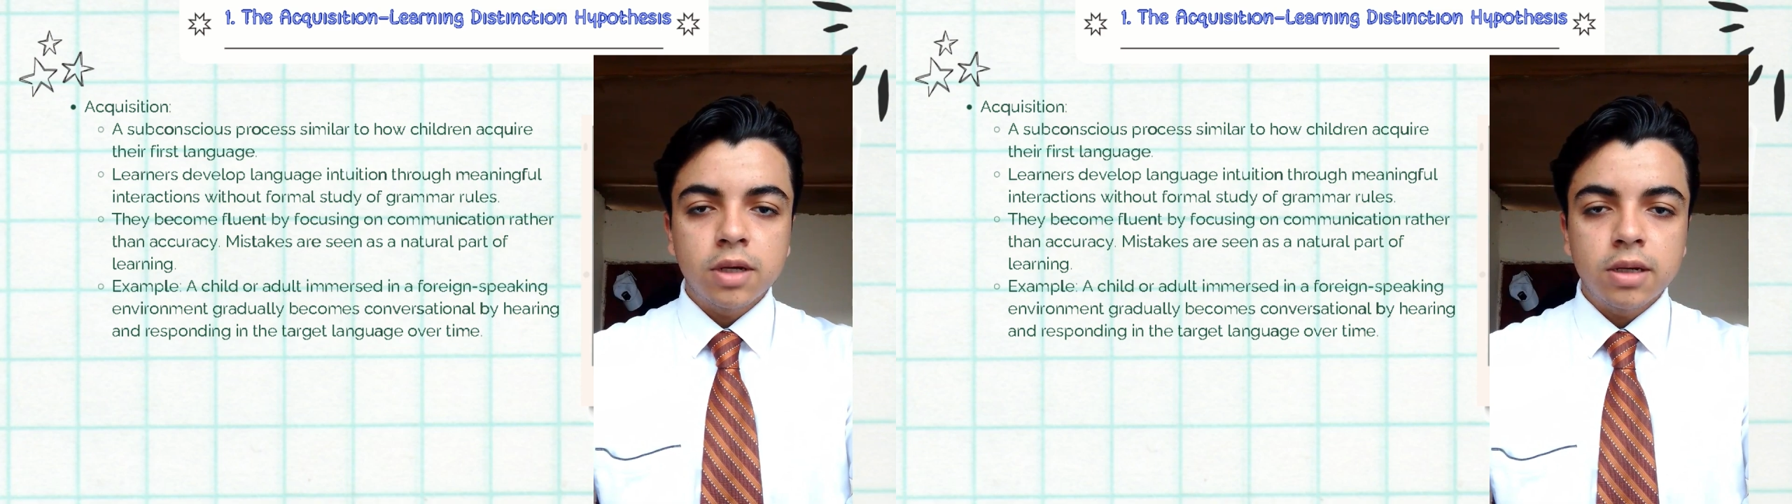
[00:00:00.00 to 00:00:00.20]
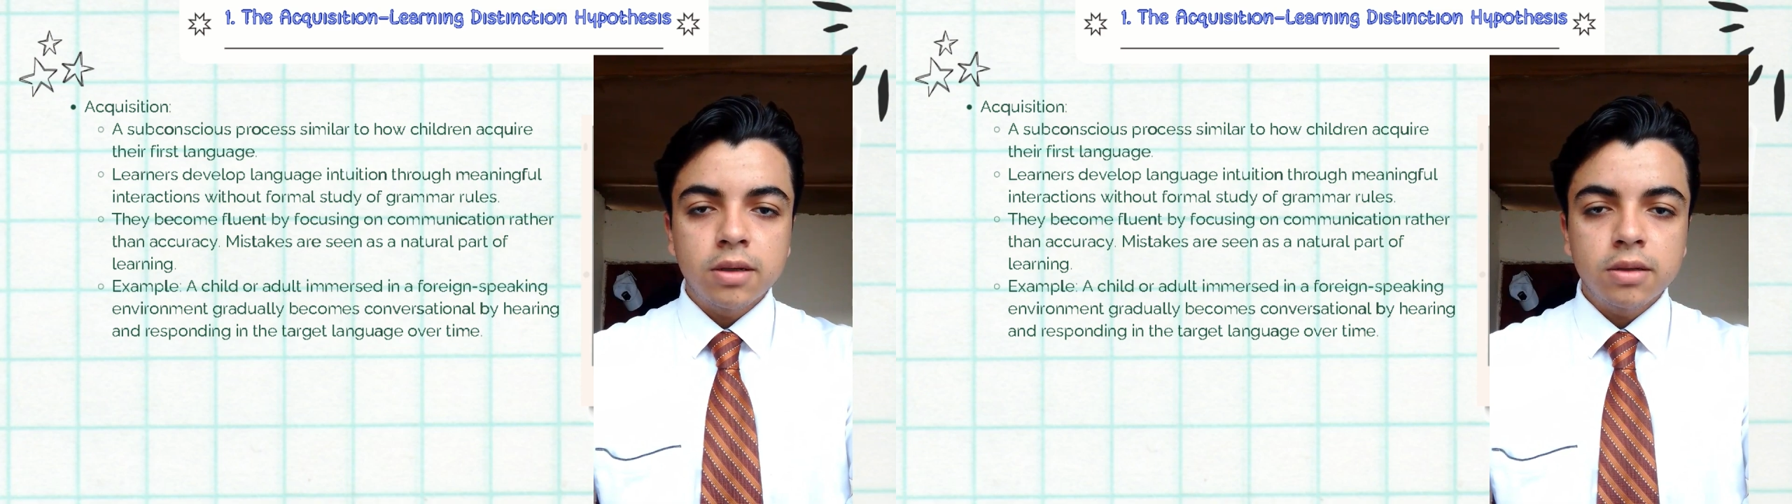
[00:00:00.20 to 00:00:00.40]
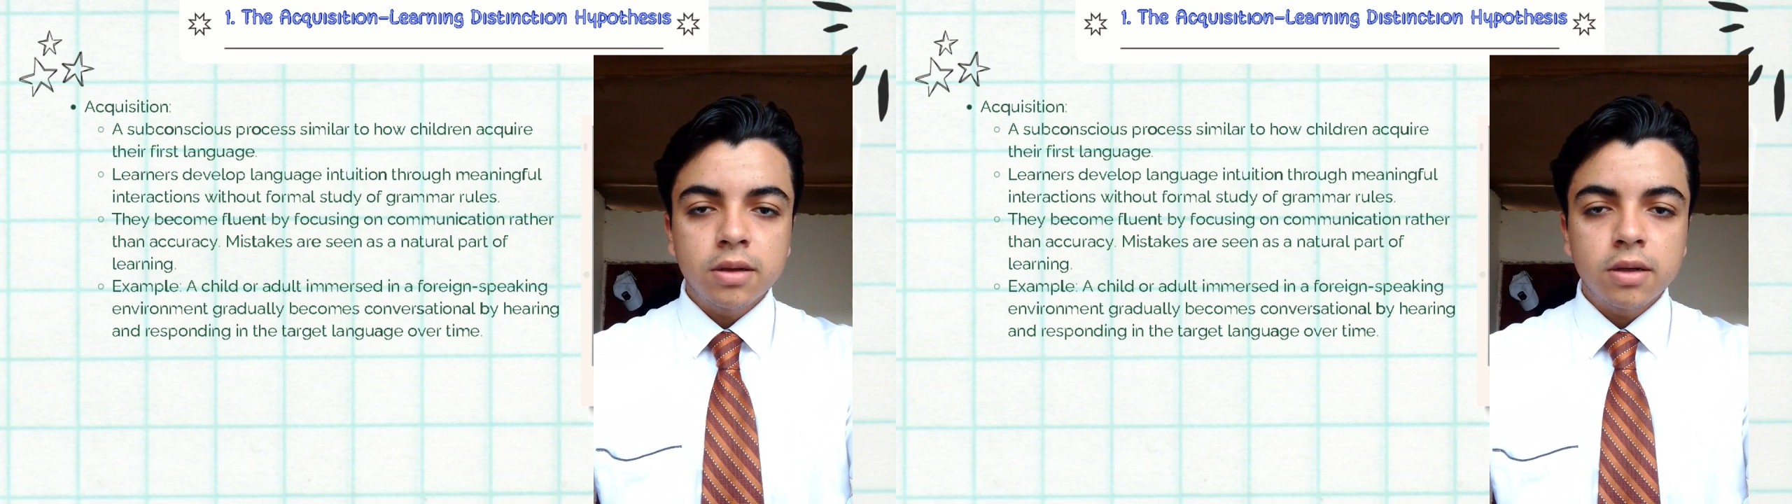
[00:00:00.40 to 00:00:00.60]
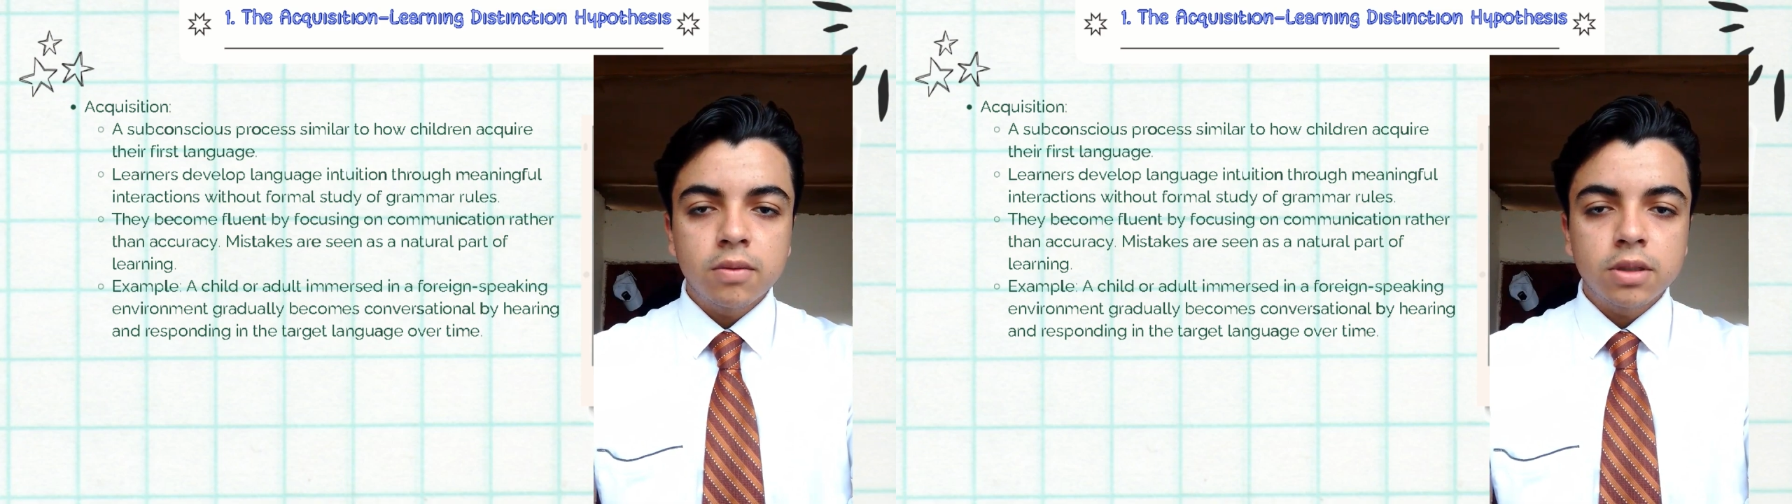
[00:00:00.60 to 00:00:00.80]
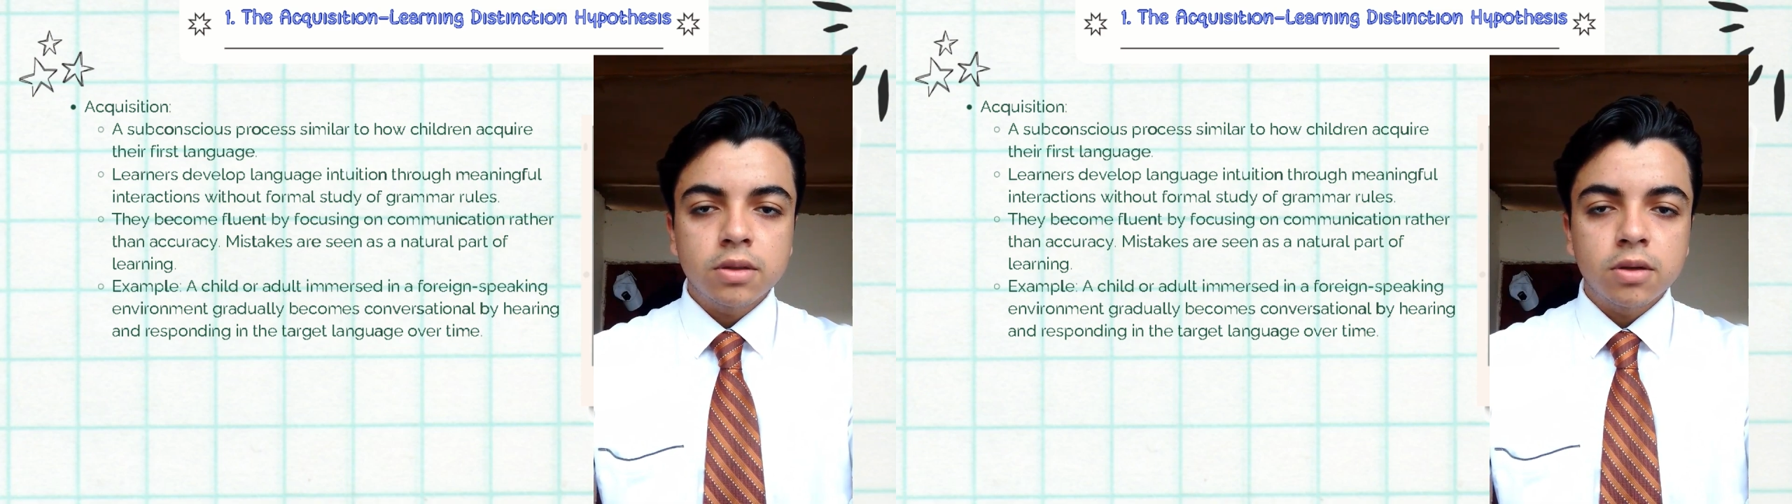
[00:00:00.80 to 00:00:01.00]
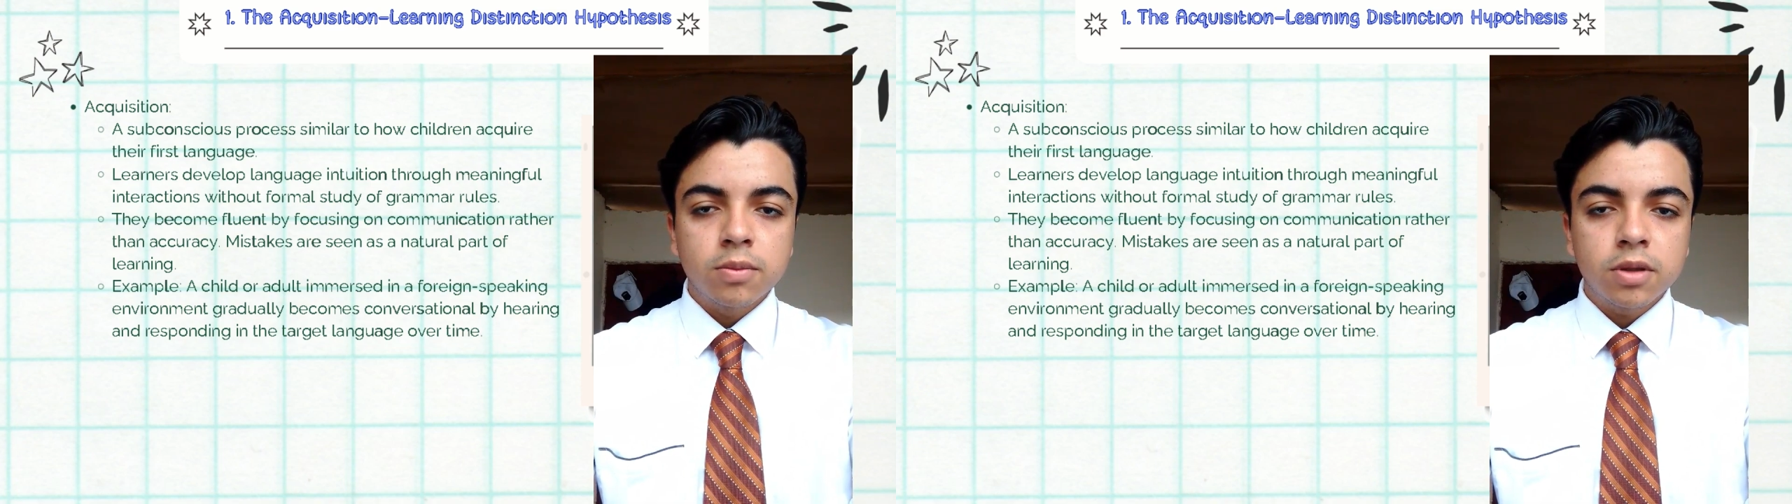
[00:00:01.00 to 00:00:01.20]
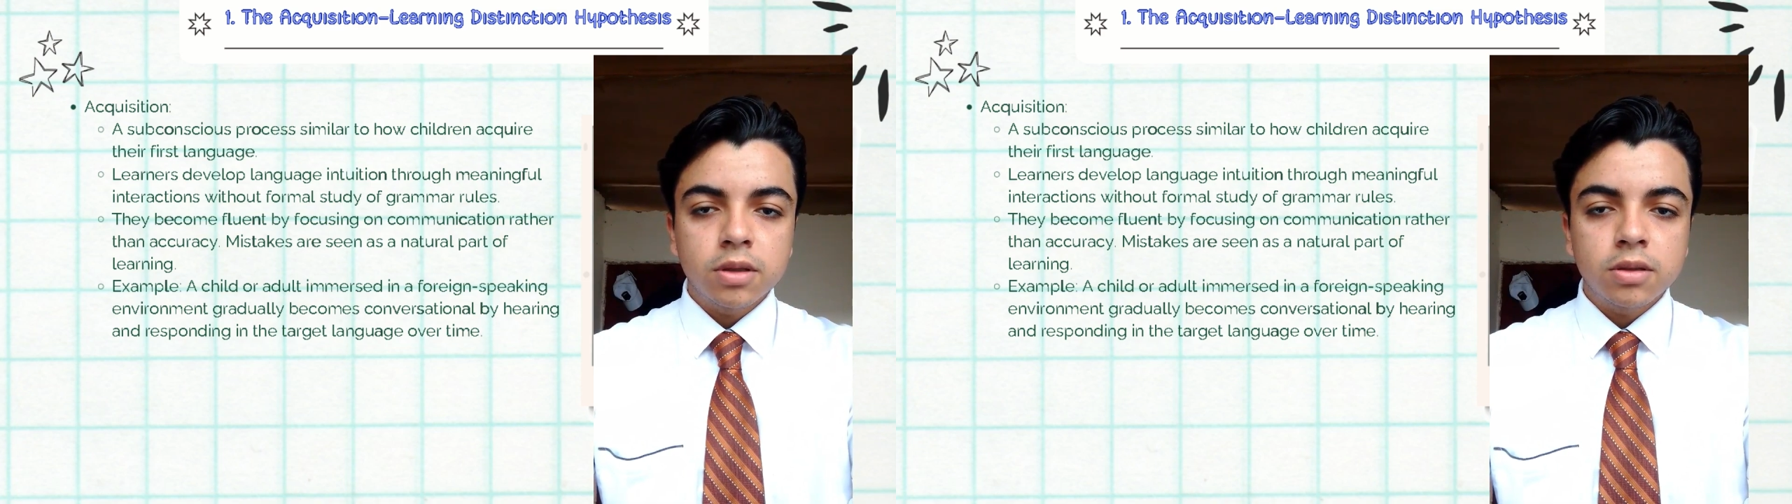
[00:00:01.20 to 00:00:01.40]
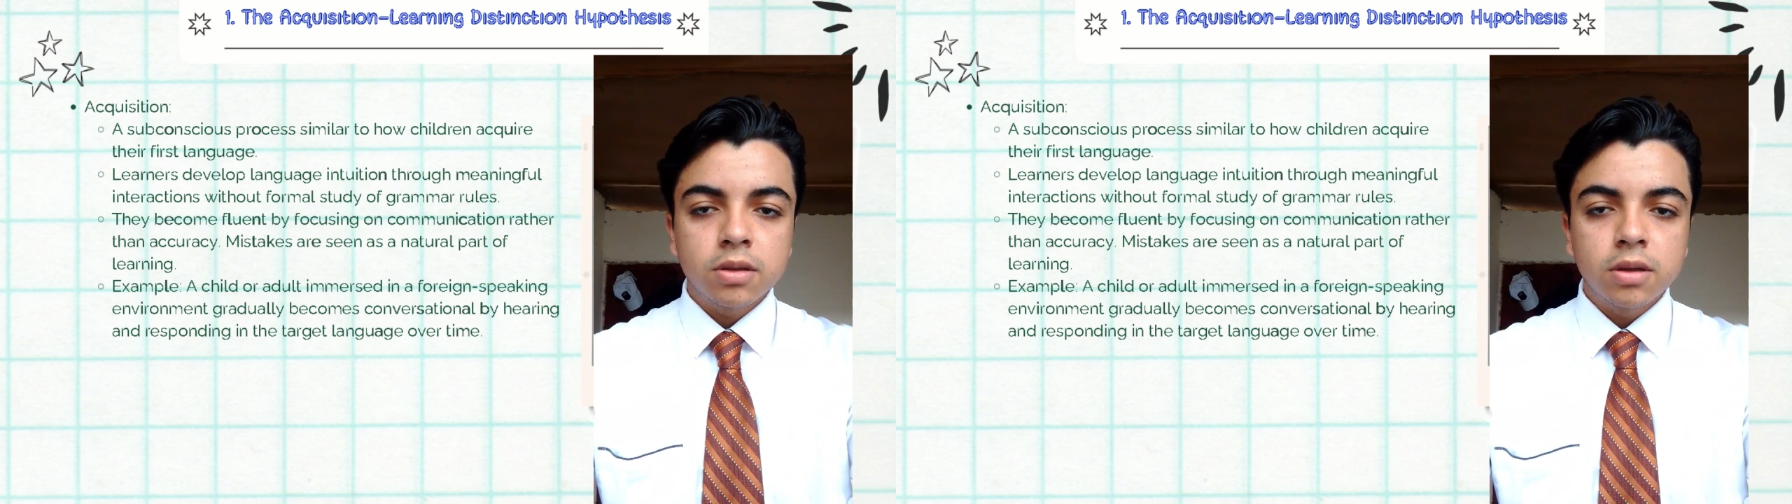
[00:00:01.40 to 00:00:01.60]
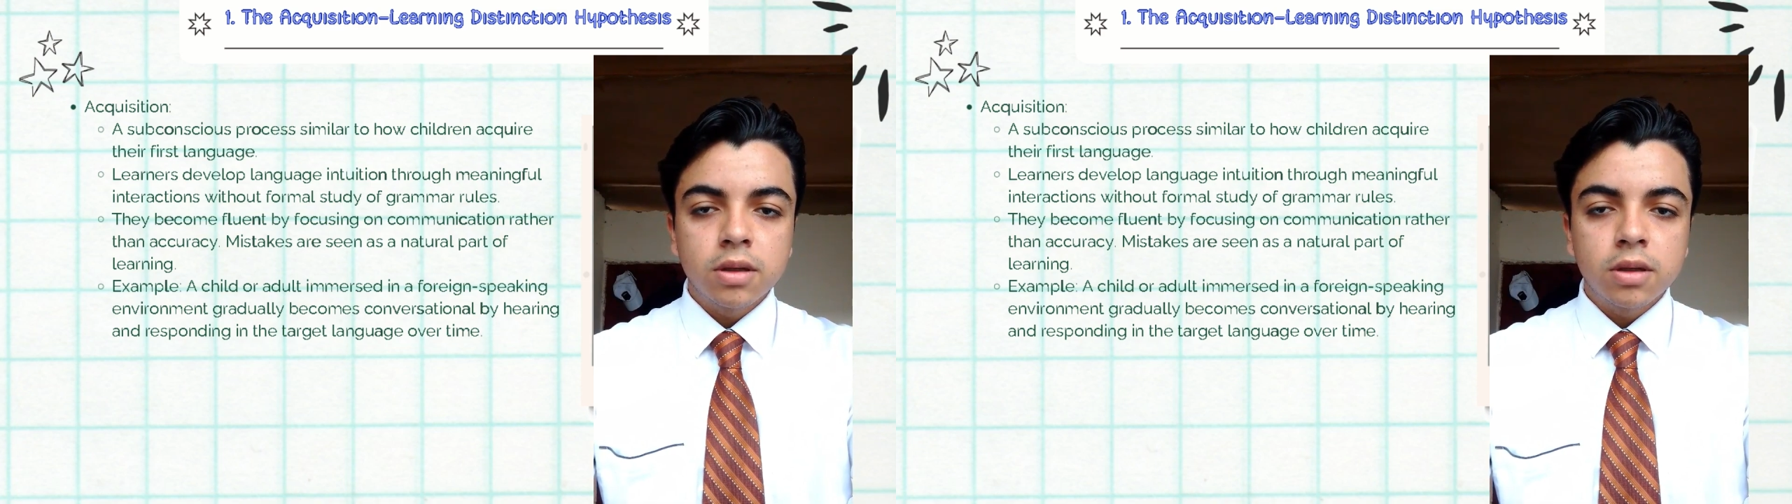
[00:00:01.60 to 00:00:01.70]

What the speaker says: gaining language competence.